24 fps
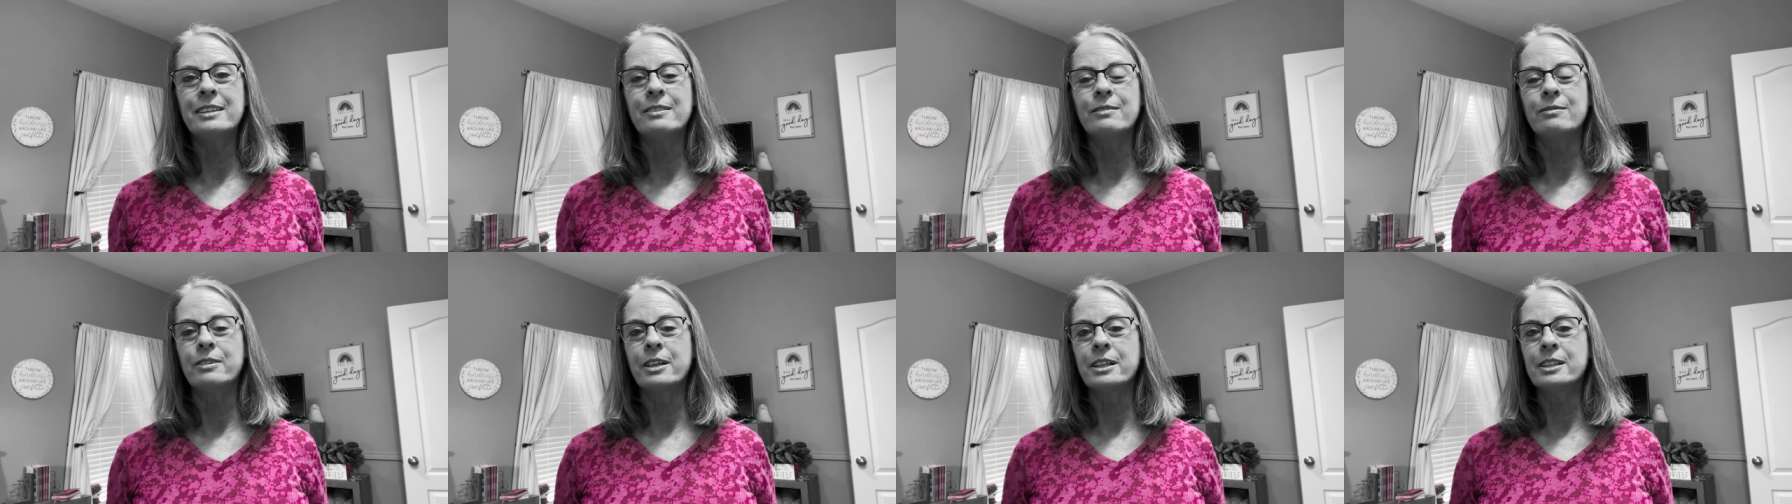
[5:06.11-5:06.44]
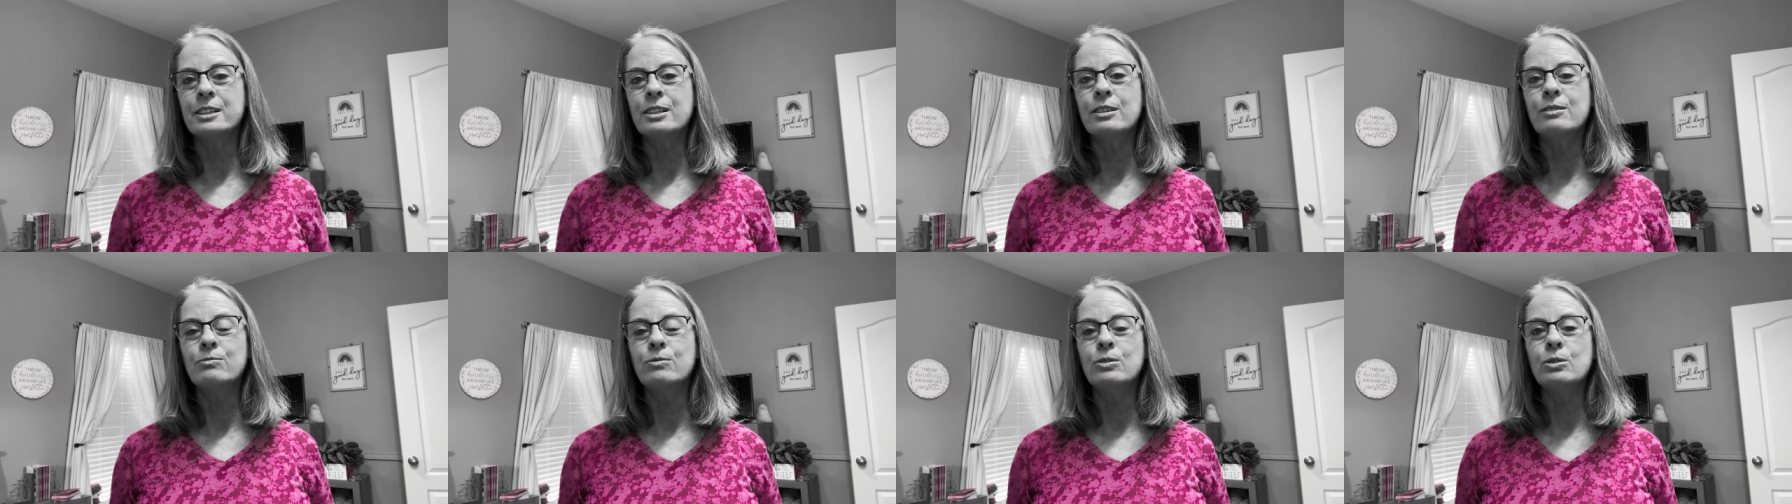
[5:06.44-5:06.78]
the rest
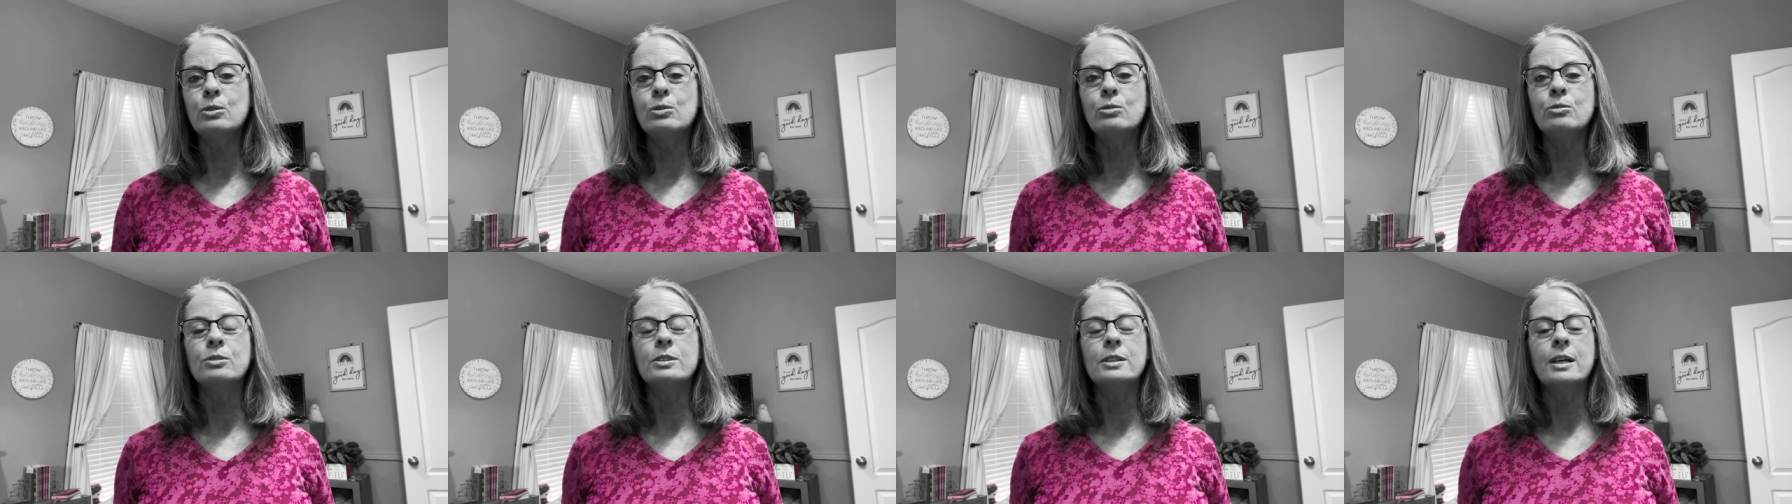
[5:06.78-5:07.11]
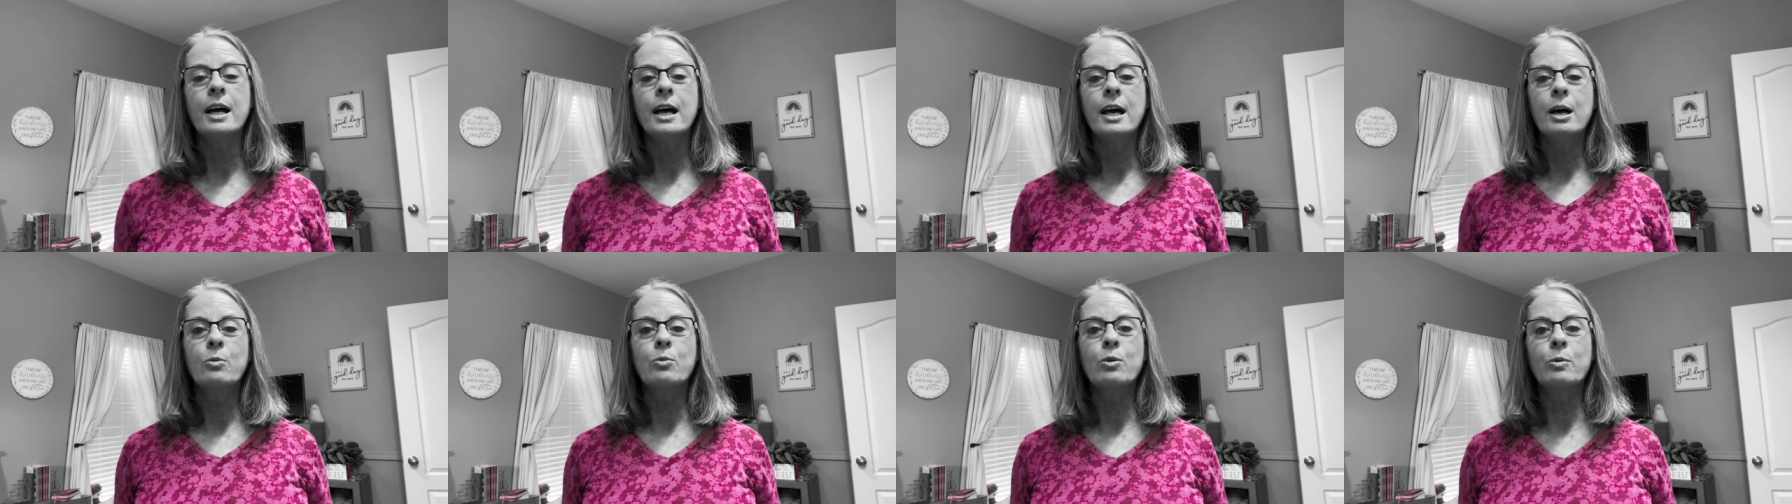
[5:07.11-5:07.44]
of the rules
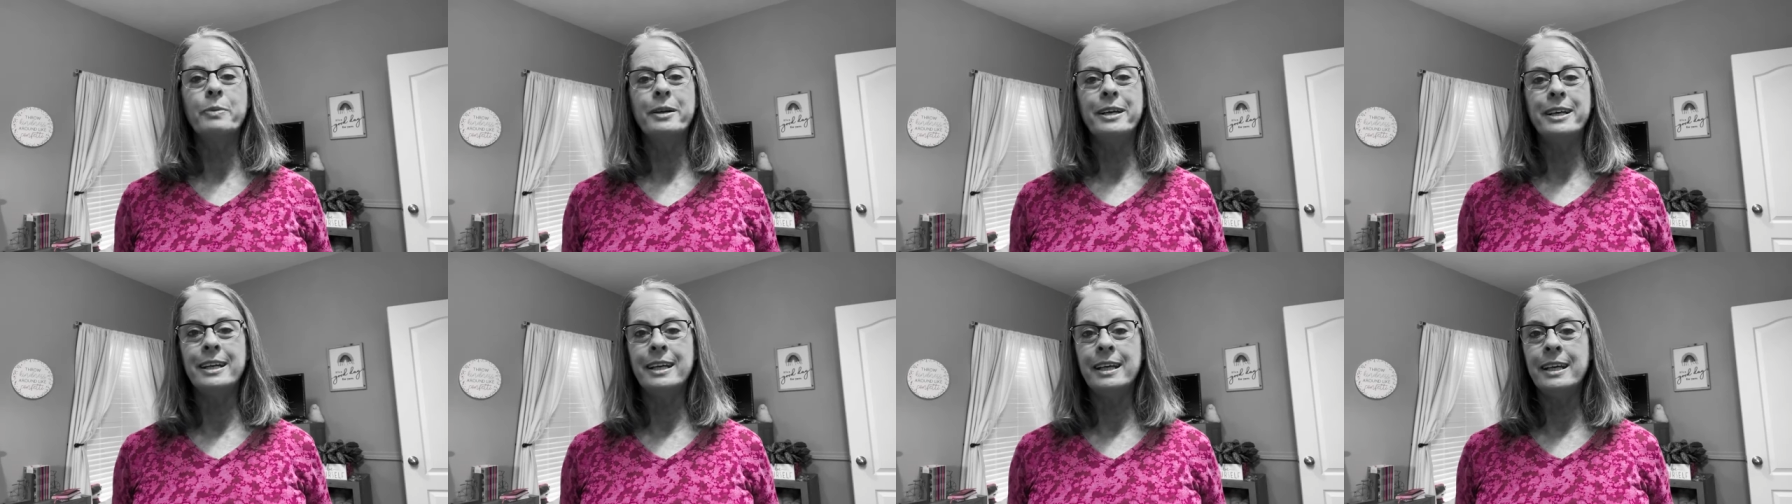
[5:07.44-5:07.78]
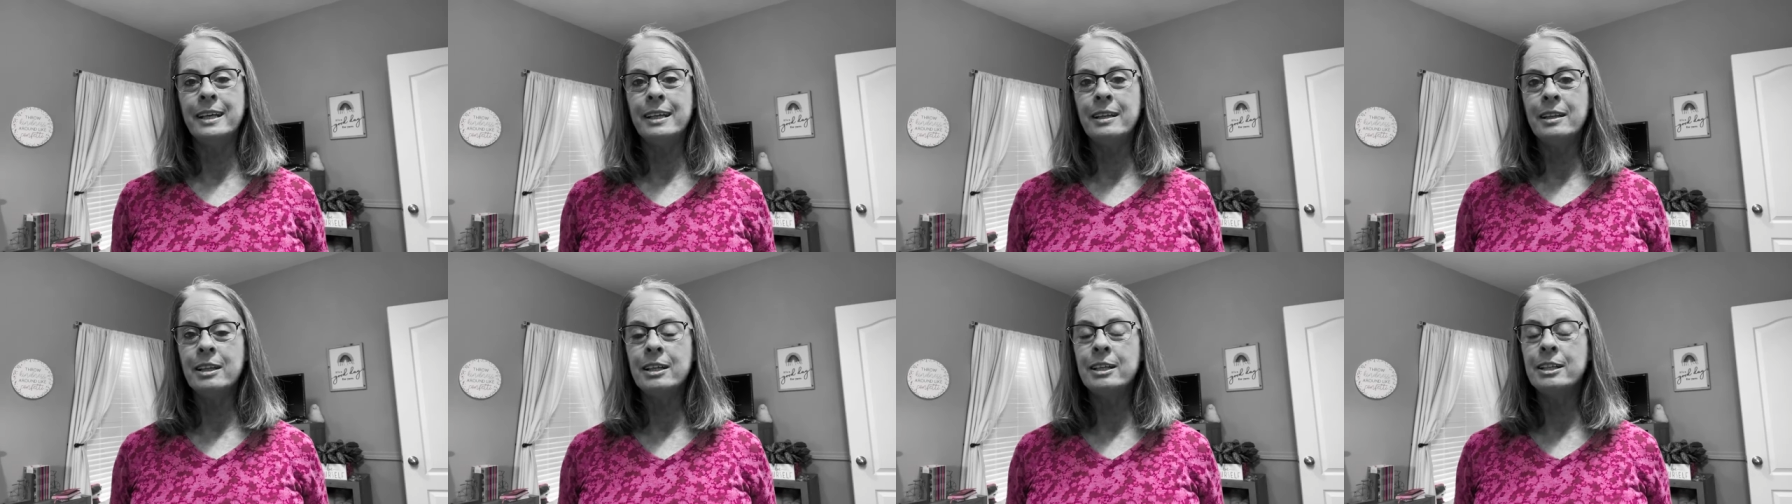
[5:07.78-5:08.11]
will be
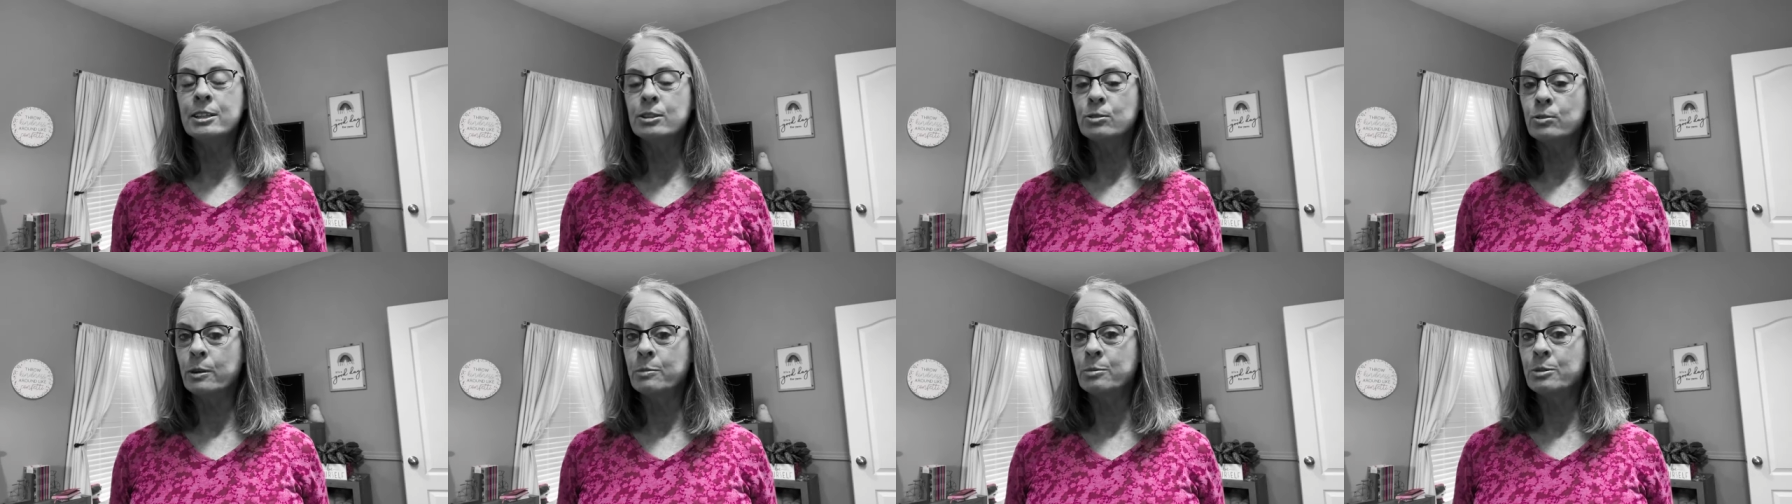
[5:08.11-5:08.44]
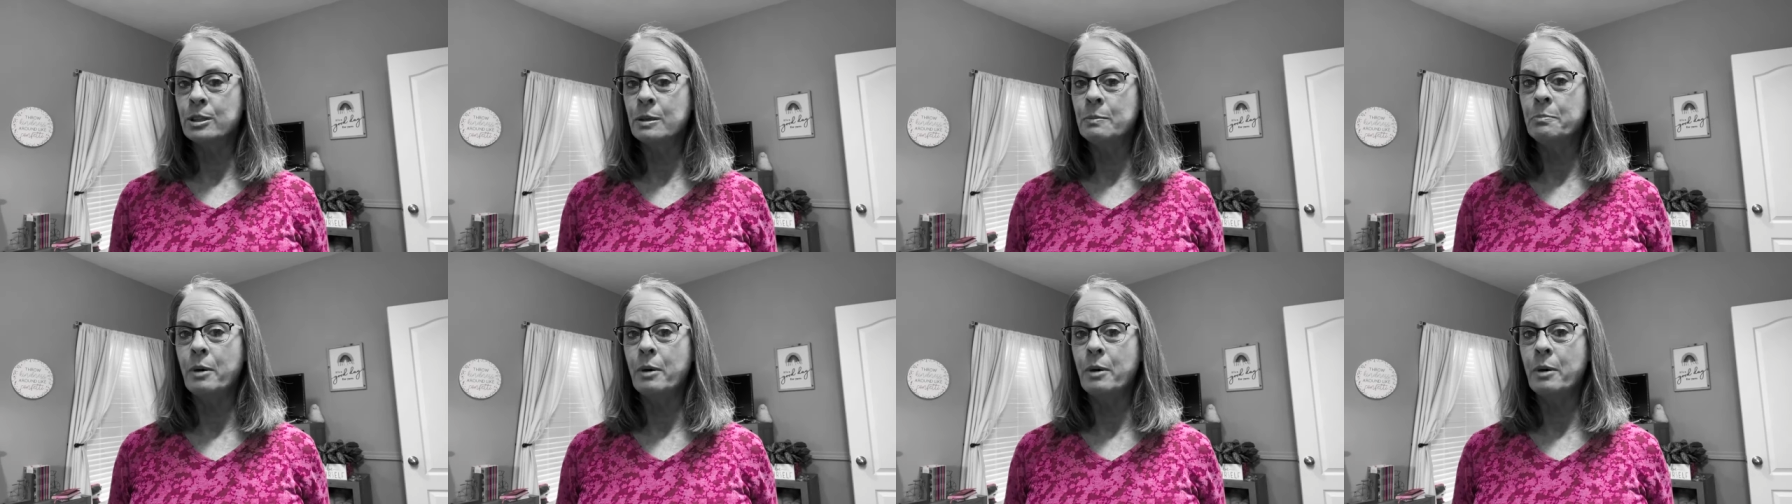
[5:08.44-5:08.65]
in the description